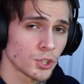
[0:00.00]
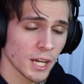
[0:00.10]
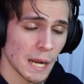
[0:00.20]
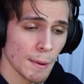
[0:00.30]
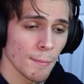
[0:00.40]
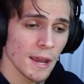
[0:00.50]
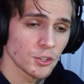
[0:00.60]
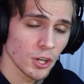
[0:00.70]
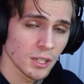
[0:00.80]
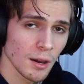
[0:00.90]
go check it out on my
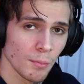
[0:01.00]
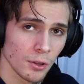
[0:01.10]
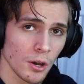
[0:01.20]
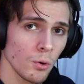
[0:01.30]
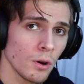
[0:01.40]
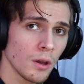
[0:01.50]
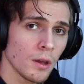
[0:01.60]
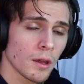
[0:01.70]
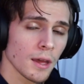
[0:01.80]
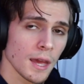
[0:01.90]
Patreon down below,
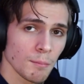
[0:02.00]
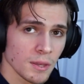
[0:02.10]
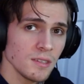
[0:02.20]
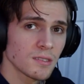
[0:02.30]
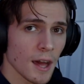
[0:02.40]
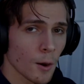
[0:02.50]
and peace